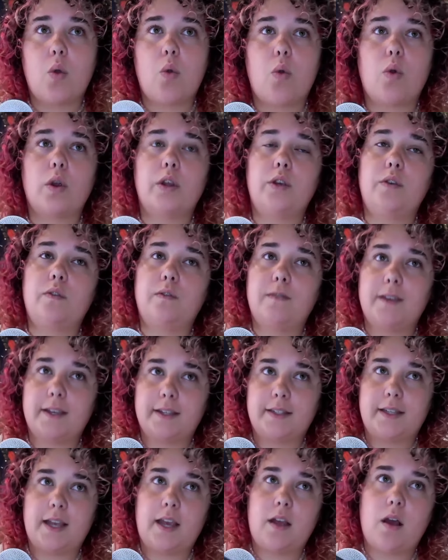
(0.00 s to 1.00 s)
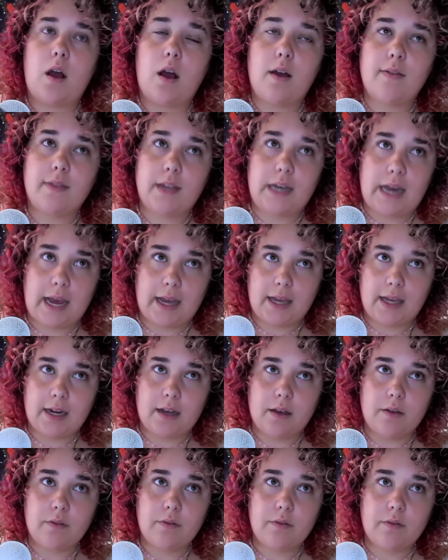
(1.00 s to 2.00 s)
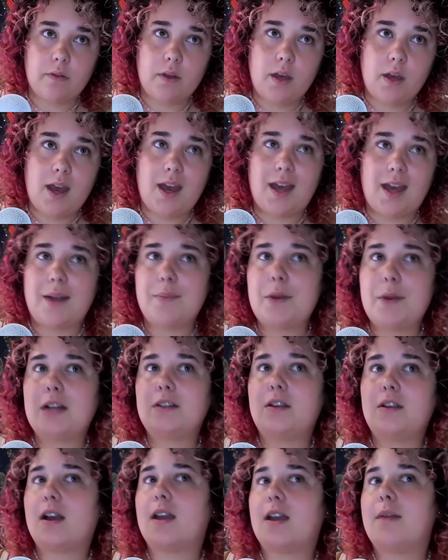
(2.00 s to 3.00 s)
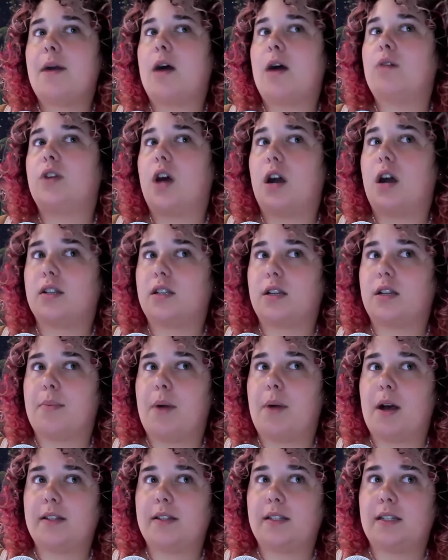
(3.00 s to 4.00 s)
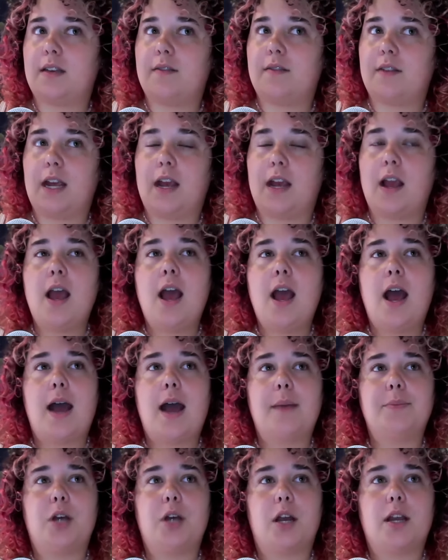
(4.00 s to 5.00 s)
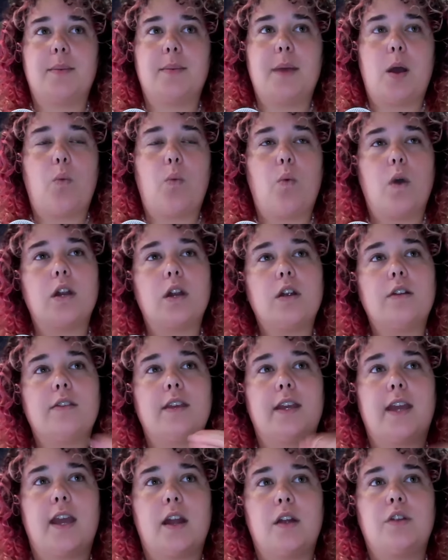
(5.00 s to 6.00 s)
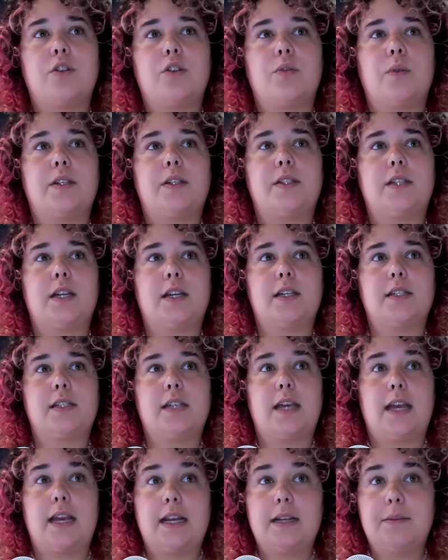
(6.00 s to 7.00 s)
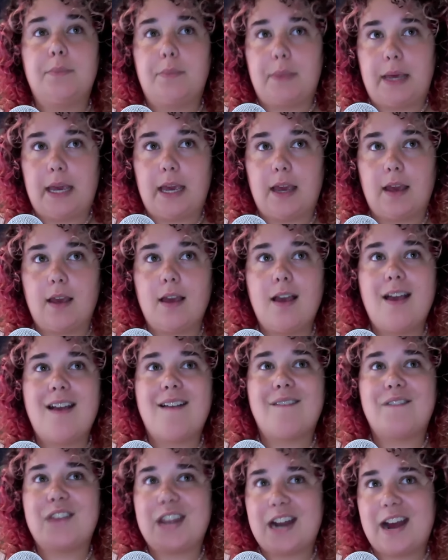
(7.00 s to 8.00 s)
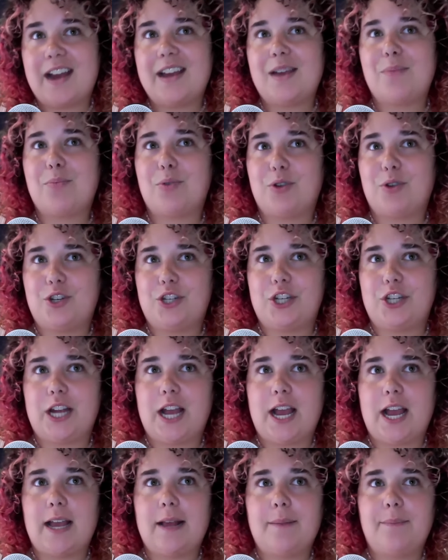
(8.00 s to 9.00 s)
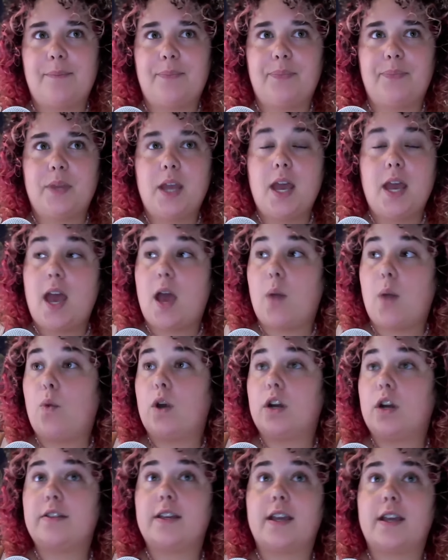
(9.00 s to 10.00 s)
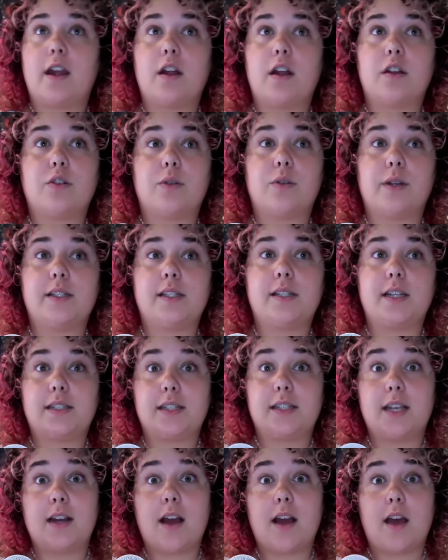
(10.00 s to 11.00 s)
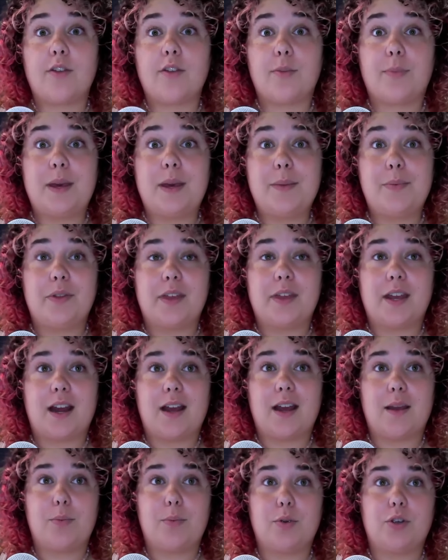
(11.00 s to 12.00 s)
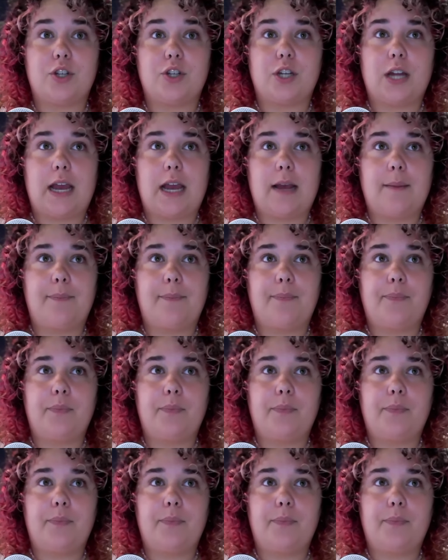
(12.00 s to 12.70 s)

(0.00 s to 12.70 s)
or you fixate on the negative. And I'm not talking about toxic positivity. I'm talking about what are the characteristics in me that I appreciate, and what are the characteristics in other people that I appreciate,